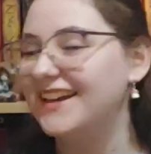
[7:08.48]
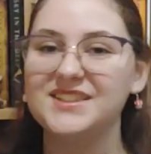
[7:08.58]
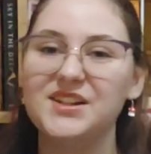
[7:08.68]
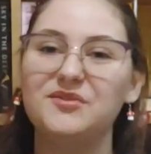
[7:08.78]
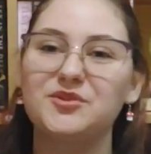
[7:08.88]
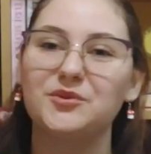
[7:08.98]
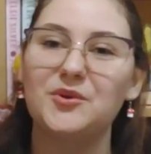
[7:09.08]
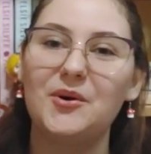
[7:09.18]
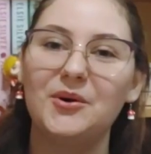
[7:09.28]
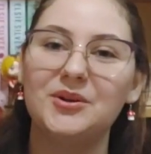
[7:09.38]
I still have to
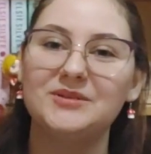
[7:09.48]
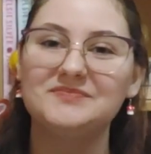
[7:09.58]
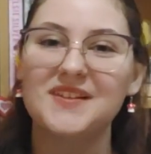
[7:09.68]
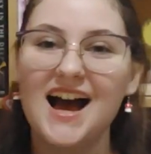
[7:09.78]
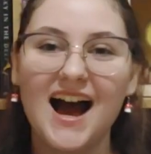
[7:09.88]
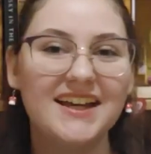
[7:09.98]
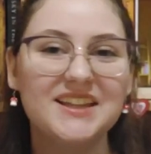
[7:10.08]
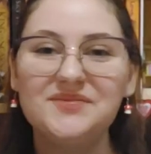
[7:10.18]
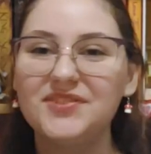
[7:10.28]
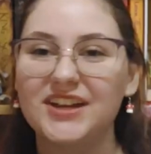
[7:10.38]
roll. I
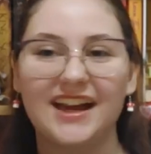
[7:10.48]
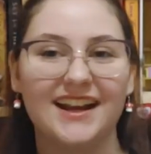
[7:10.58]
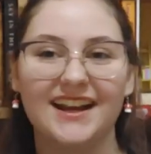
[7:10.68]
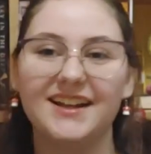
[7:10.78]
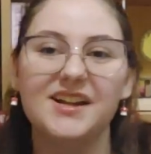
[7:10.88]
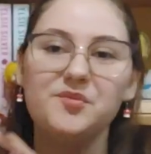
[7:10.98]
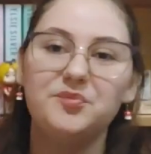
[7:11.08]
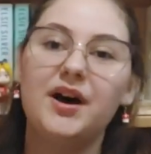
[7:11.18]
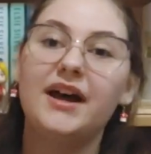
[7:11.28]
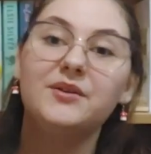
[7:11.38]
keep forgetting.
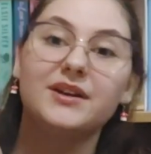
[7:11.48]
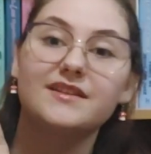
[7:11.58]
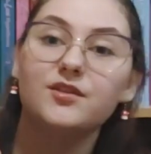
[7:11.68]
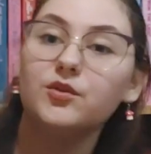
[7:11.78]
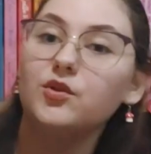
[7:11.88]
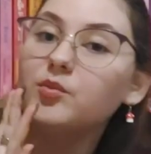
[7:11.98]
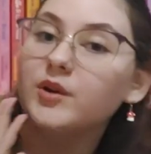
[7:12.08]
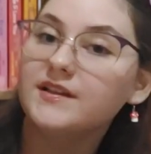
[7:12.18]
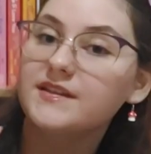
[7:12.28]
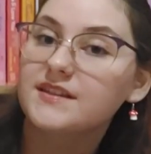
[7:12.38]
But, anyways, The Cruel
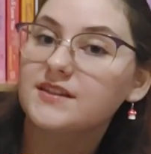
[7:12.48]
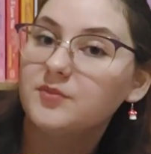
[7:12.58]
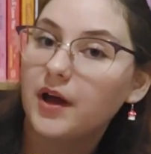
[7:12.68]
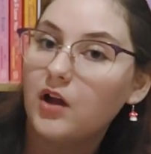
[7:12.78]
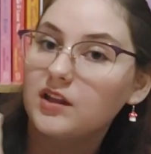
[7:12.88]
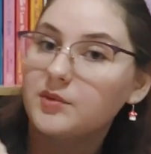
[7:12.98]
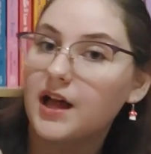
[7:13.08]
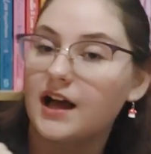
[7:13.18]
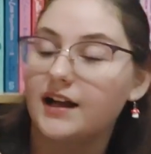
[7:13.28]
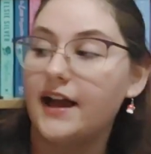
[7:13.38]
Prince by Holly
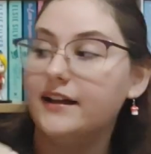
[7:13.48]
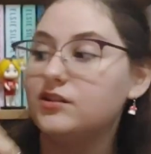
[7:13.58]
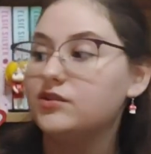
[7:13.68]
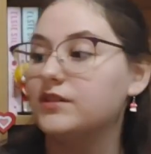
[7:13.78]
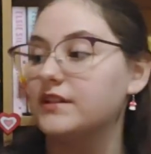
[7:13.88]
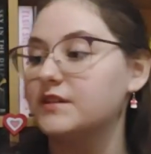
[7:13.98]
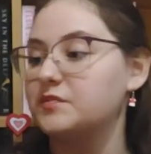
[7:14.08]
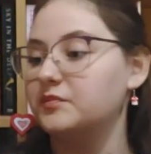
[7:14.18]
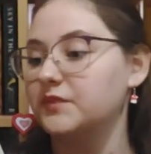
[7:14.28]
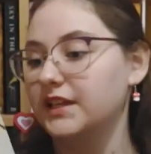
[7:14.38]
Black. I could do this.
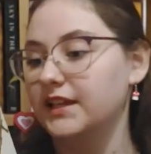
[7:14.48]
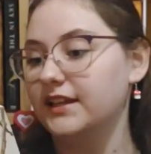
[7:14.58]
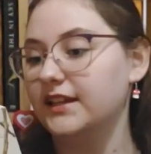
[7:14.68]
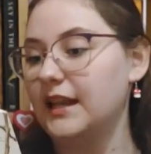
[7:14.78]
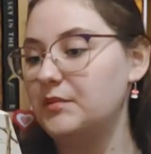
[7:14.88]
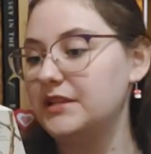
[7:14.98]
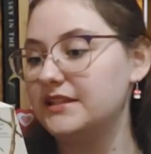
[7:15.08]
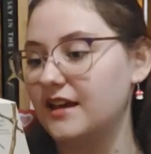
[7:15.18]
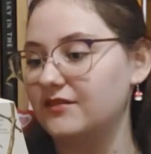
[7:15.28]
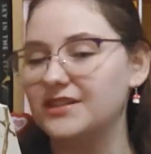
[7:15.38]
Can I
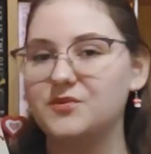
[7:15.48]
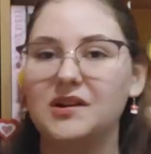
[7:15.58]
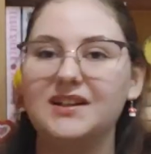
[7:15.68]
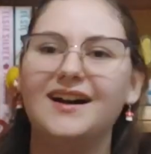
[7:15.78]
please have this one?